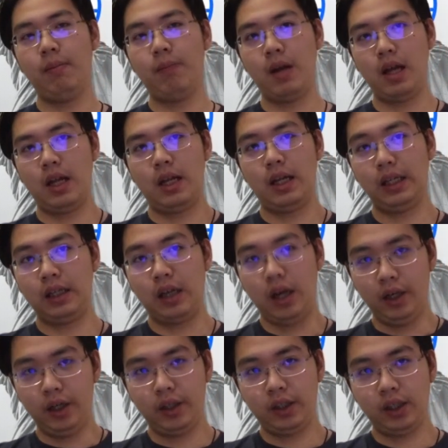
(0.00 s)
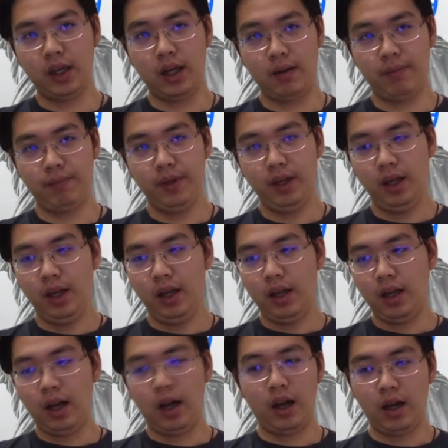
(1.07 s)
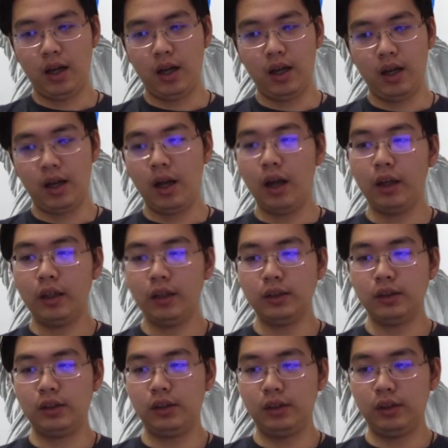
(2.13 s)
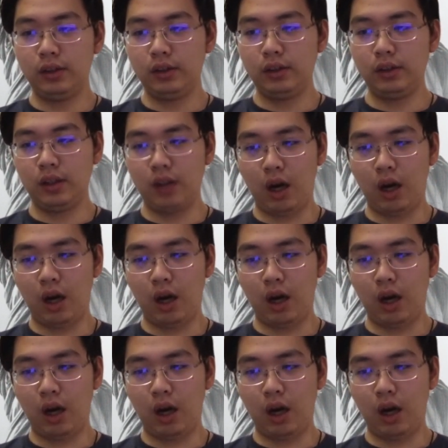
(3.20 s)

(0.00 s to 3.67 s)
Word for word: But in longer term, uh, the